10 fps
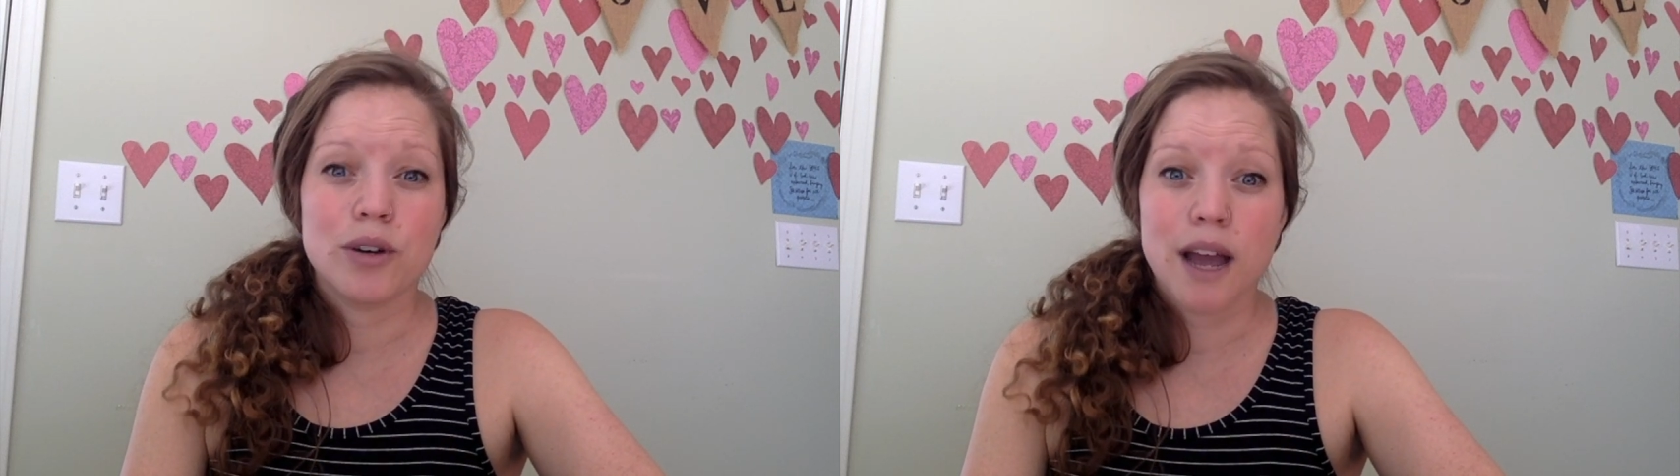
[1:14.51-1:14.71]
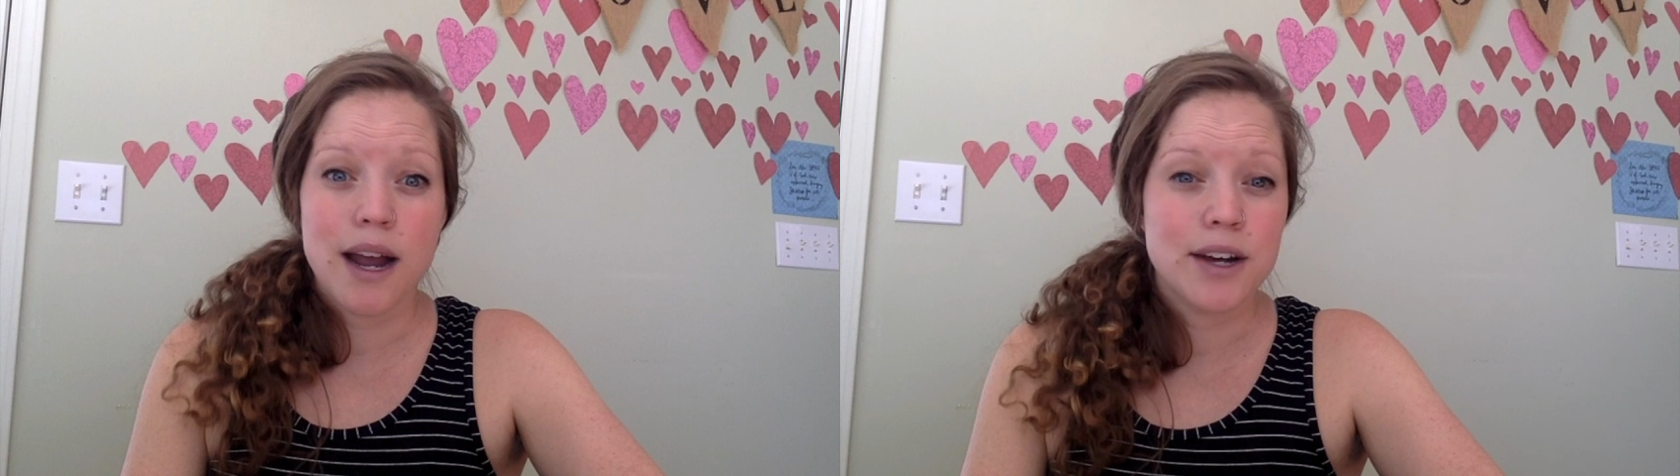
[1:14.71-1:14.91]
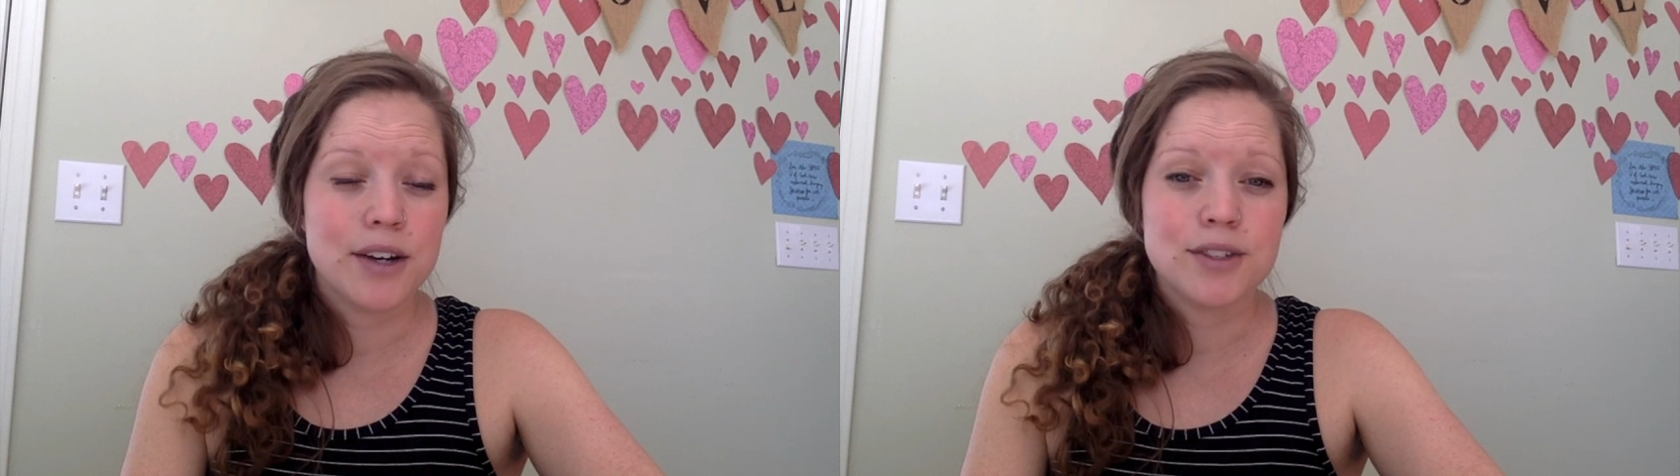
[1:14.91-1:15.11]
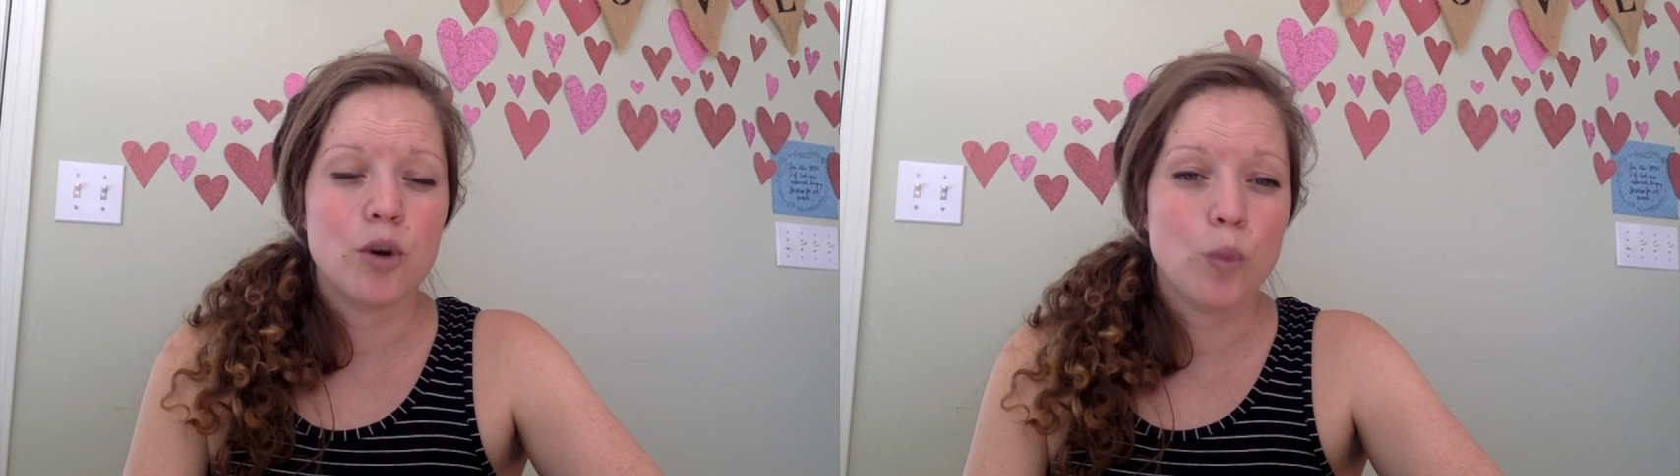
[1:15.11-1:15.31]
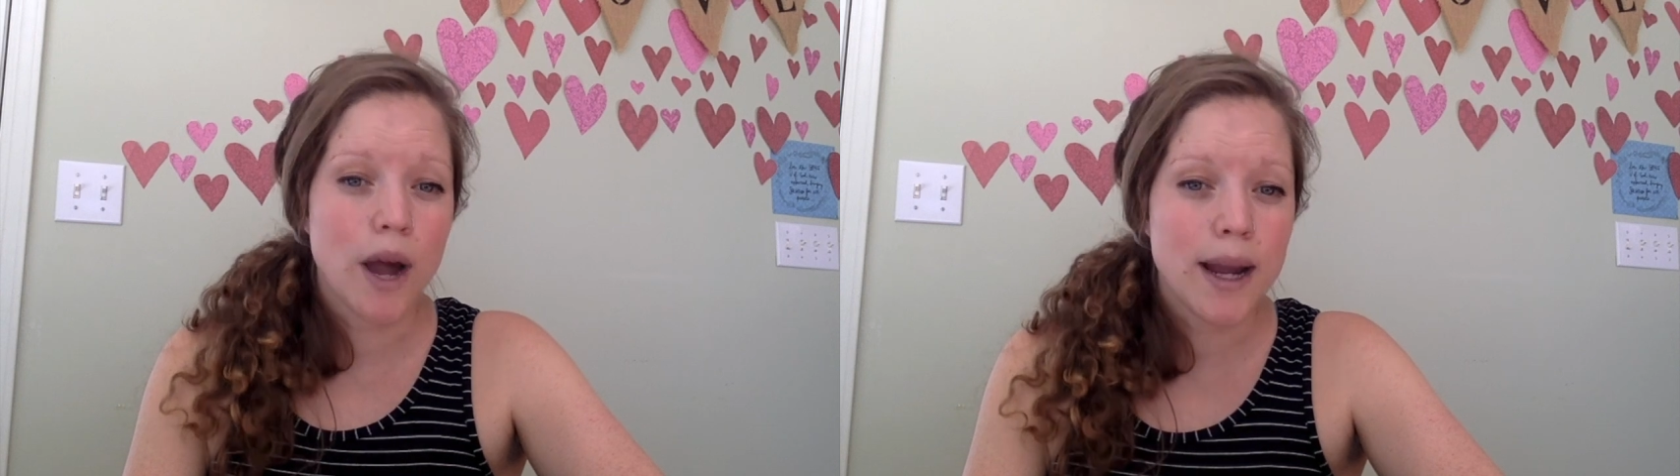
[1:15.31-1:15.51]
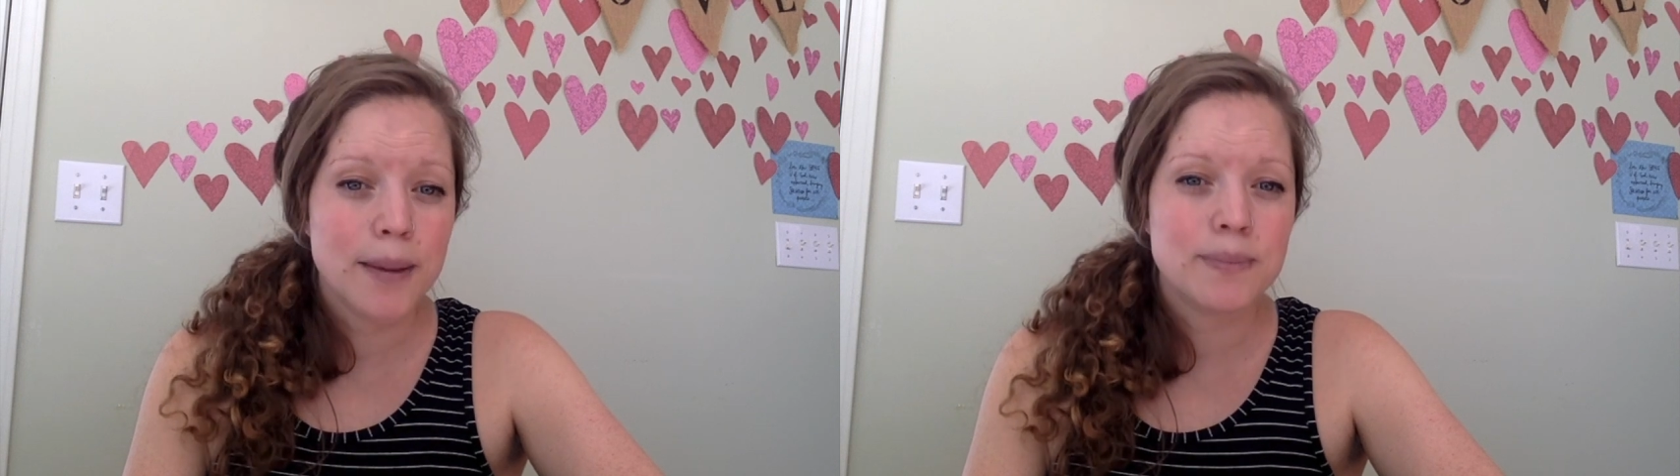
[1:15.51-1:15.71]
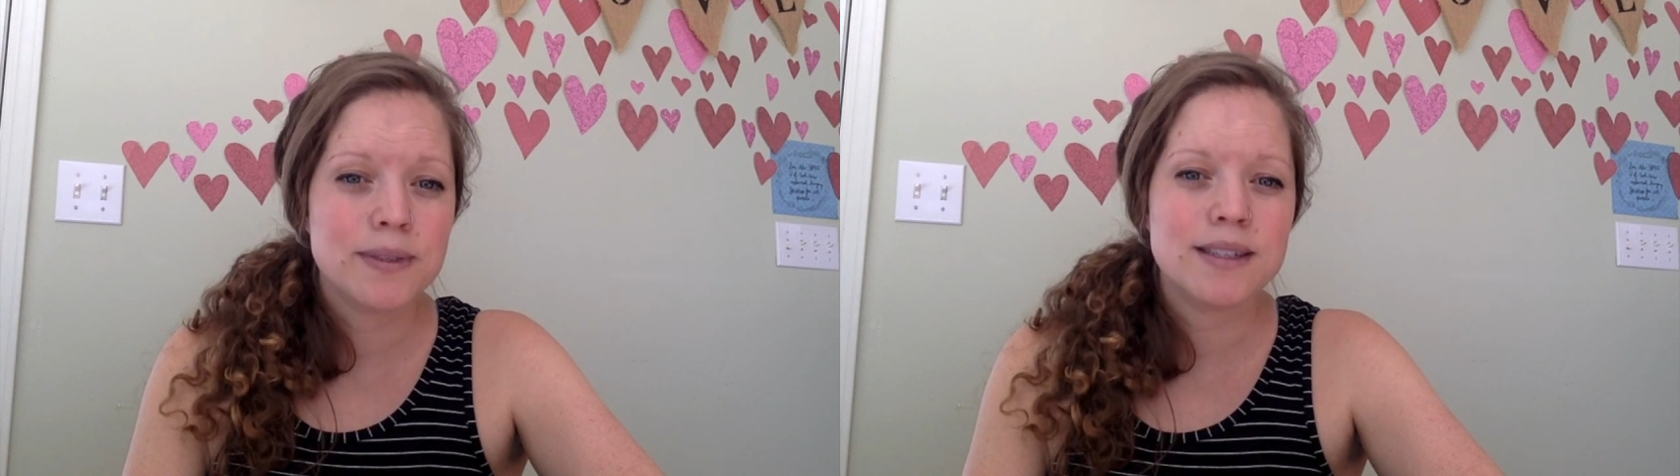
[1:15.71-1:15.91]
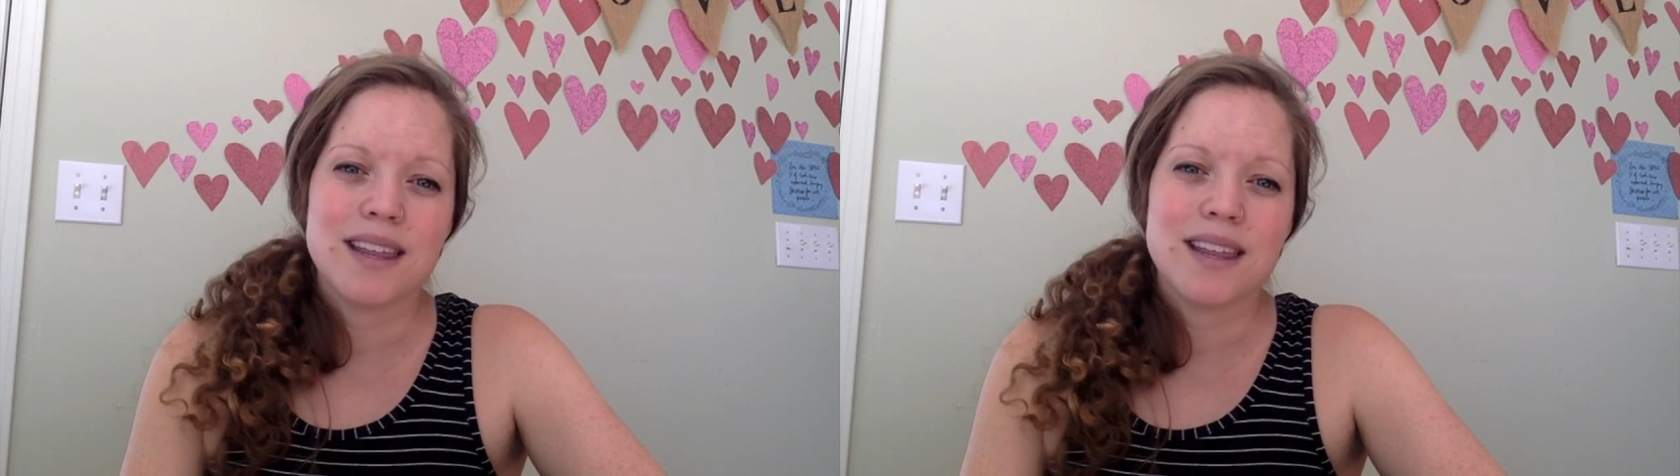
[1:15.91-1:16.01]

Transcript: liners or wipes.